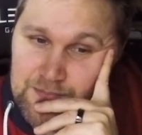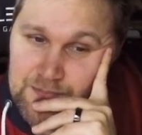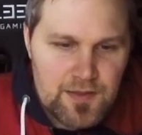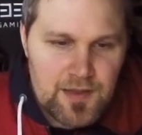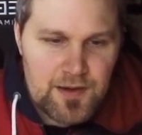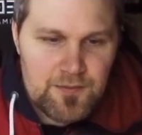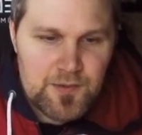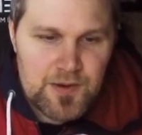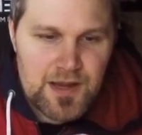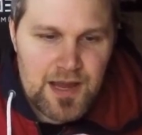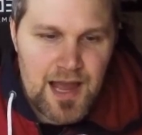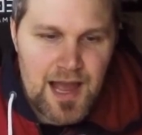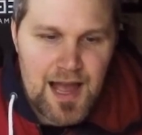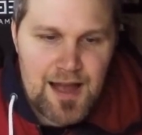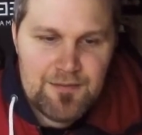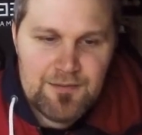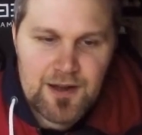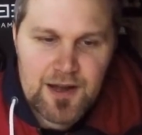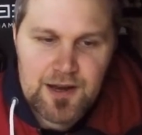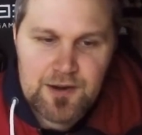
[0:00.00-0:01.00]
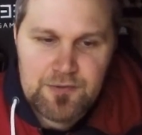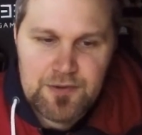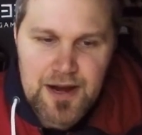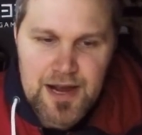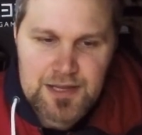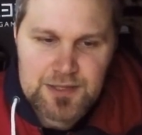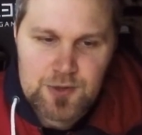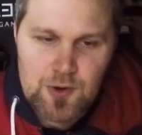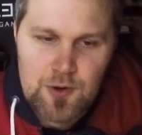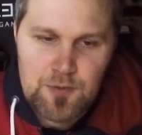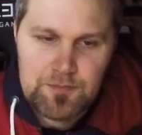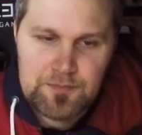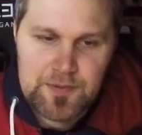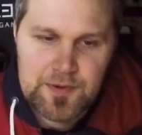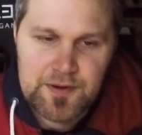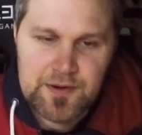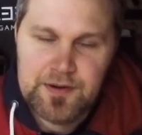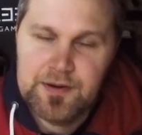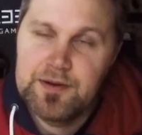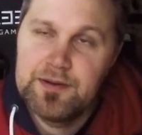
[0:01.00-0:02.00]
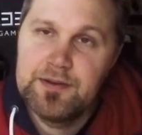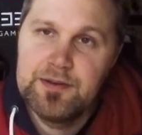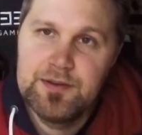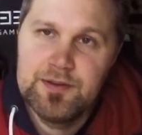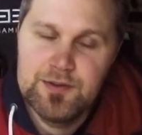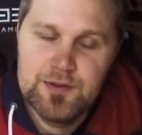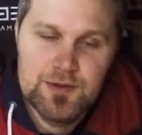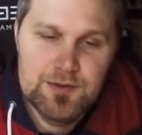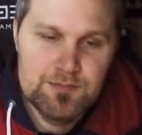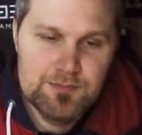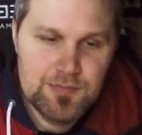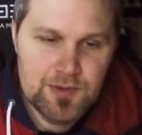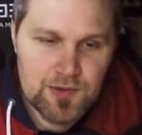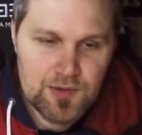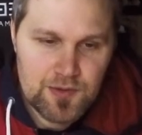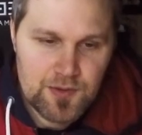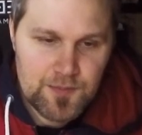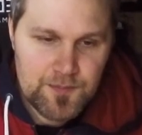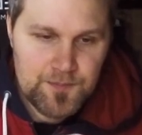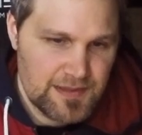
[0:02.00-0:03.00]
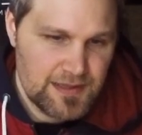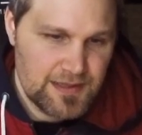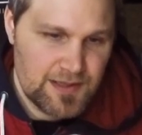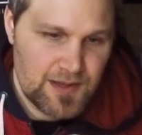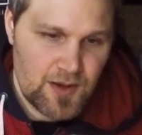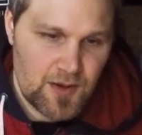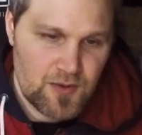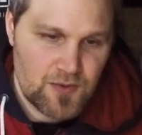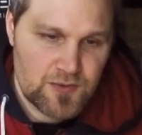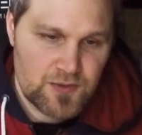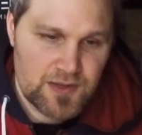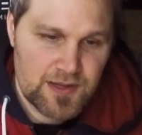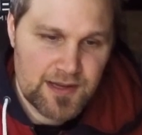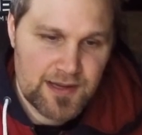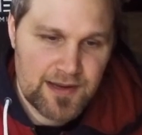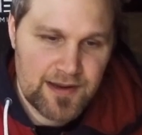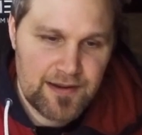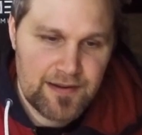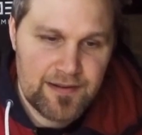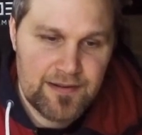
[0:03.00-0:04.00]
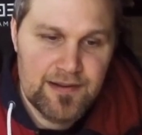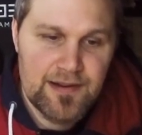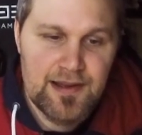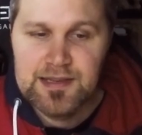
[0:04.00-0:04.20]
Then we have a Grasshopper, Nimble. It goes here.